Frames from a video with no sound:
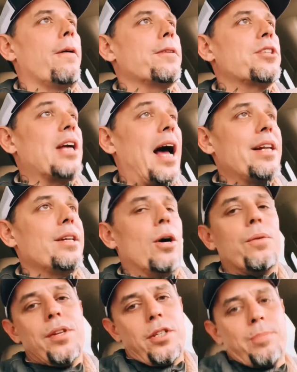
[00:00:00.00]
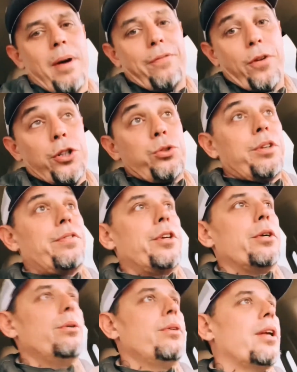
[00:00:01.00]
Side note, this is my first
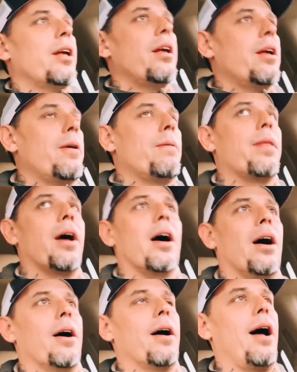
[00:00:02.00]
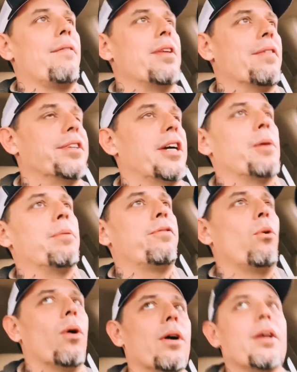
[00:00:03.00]
review. I've never done it
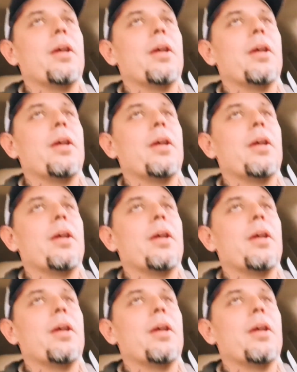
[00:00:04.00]
before.